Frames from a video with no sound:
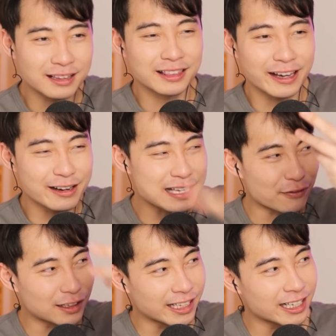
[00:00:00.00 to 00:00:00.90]
The theaters
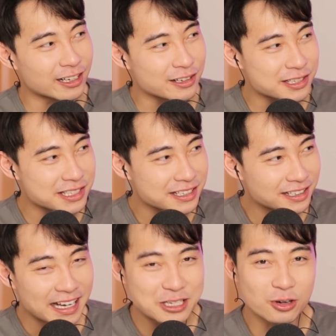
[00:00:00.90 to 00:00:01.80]
have cleaners.
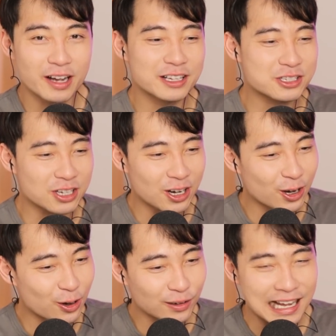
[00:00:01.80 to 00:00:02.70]
Enjoy the
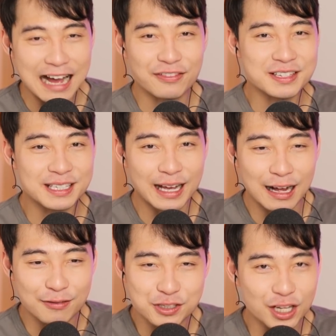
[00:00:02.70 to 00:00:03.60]
show, laugh
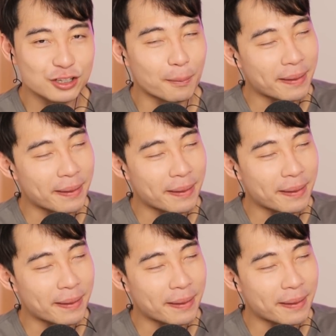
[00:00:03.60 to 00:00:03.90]
yourself, shit your